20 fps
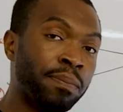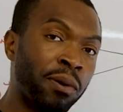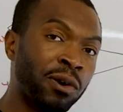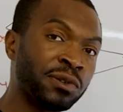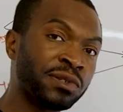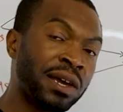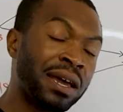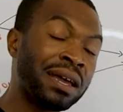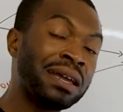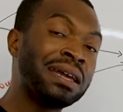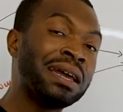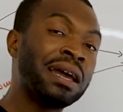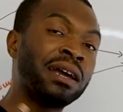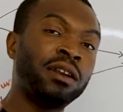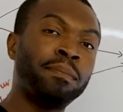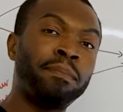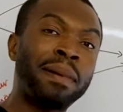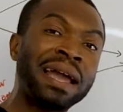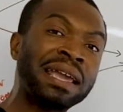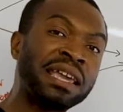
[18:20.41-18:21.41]
deposit,
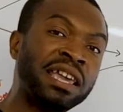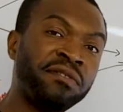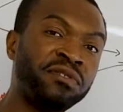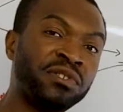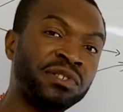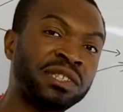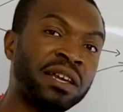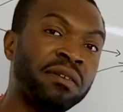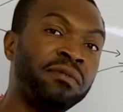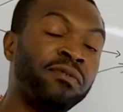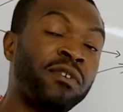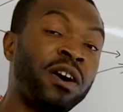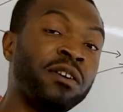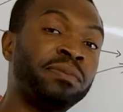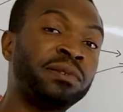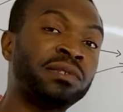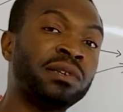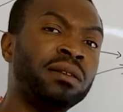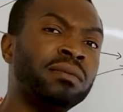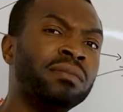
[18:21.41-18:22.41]
the bank gives you
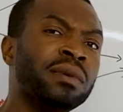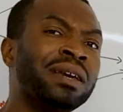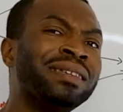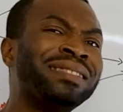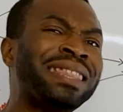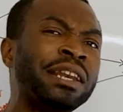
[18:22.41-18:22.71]
75%,